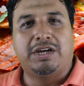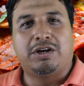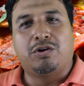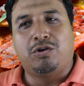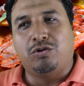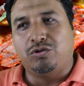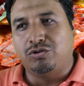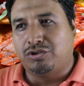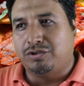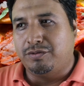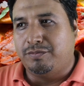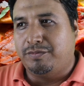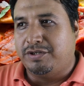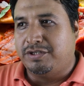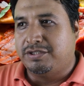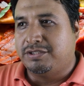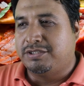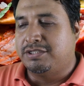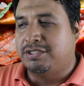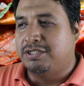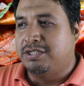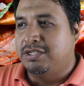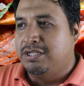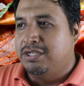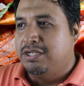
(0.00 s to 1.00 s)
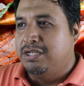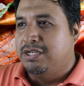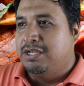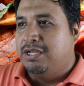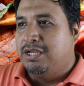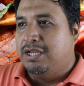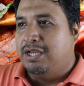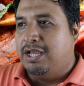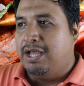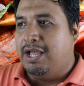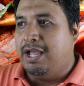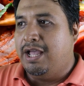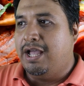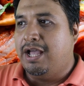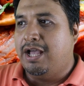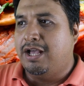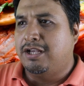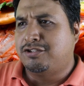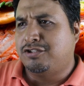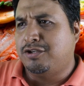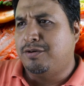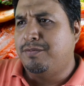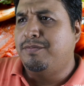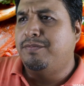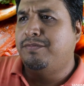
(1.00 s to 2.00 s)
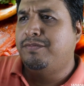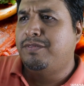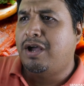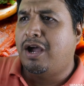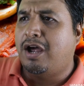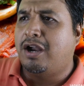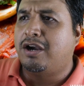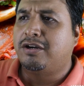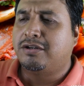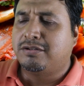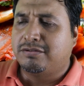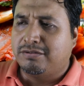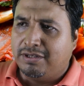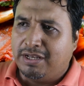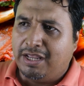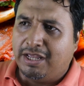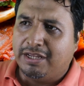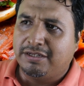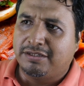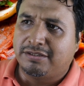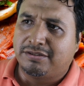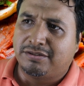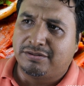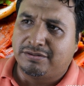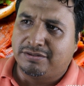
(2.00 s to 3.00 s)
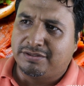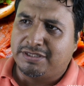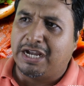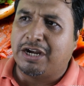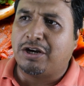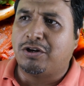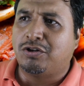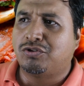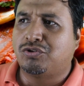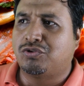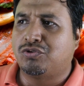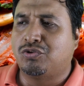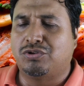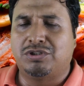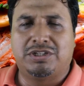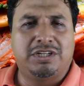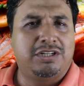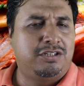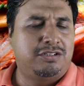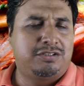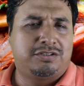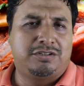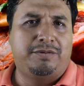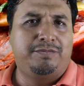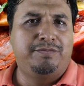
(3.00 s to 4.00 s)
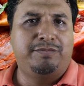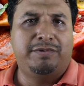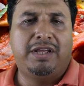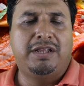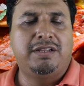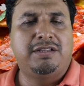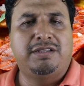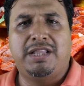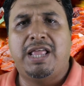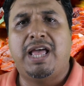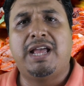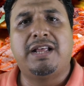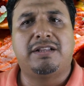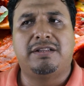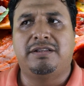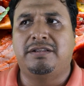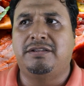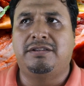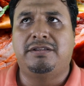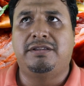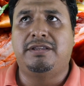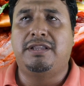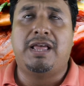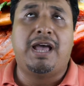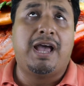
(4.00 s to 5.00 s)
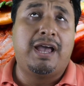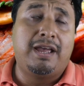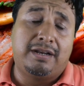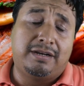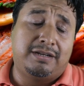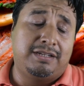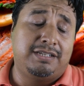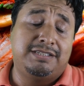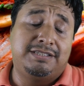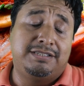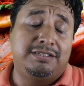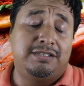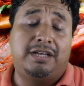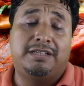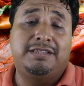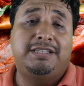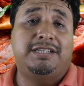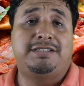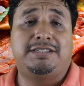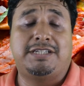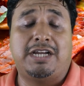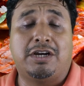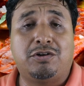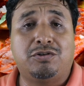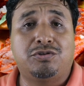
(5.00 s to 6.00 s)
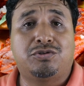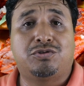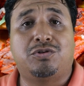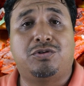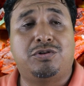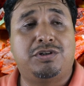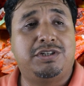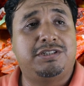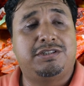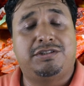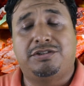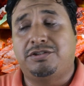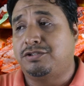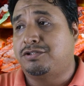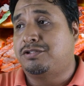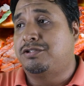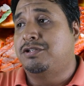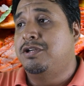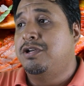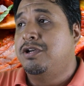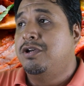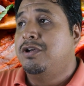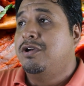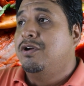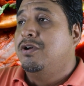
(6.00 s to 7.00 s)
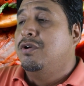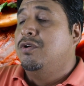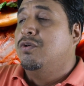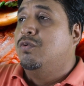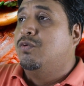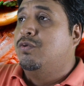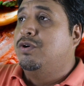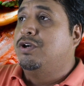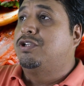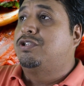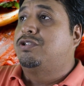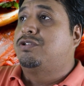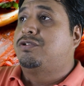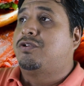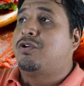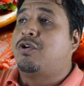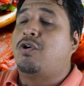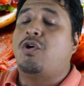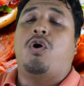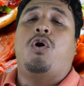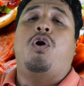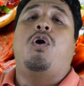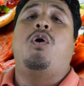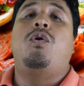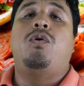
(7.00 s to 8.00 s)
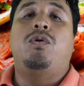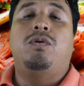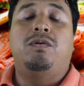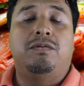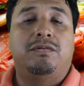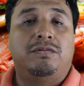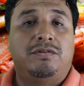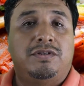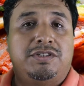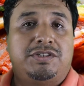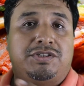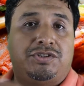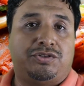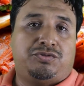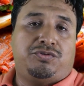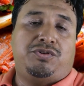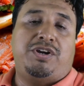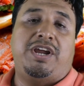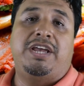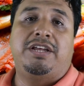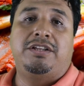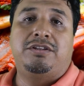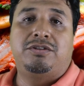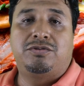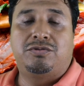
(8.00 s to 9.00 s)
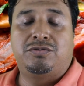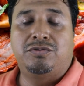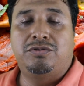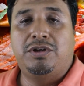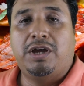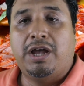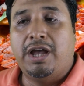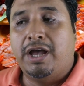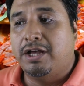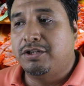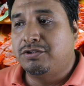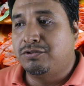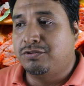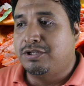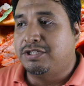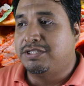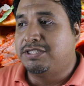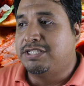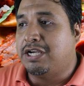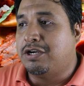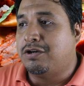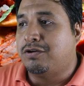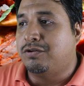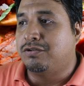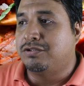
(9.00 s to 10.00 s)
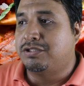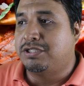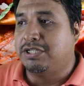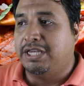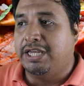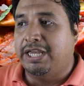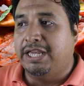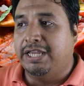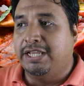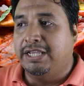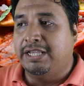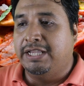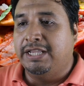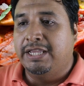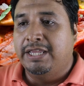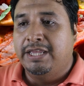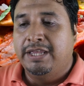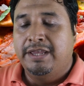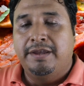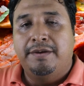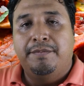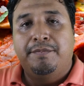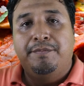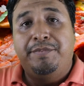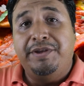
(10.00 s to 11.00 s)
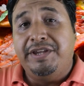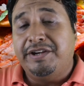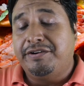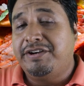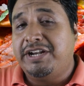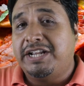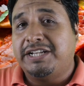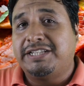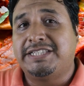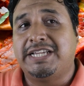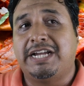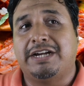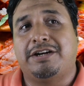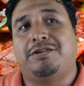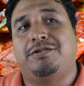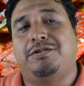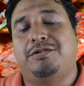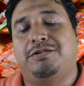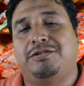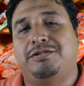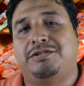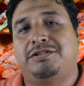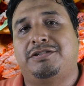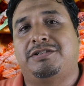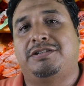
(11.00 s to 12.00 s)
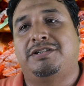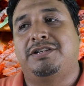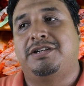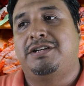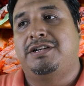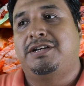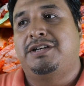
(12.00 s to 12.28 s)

the customers. Uh, some are like taco tours and some like, like uh, it's not the taco tour, it's just we go straight to, uh, to the tacos. And birria tacos,